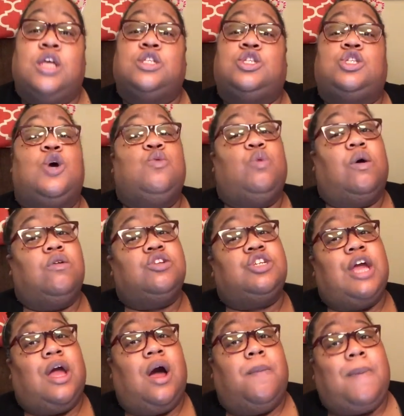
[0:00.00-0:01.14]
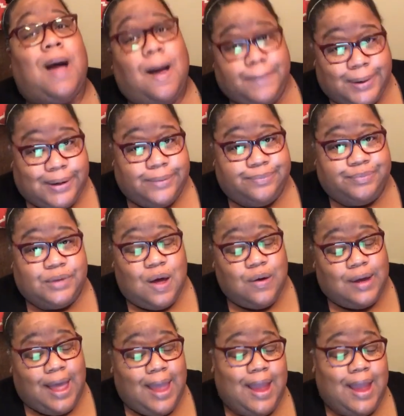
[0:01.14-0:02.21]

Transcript: So Rochelle pop up, okay?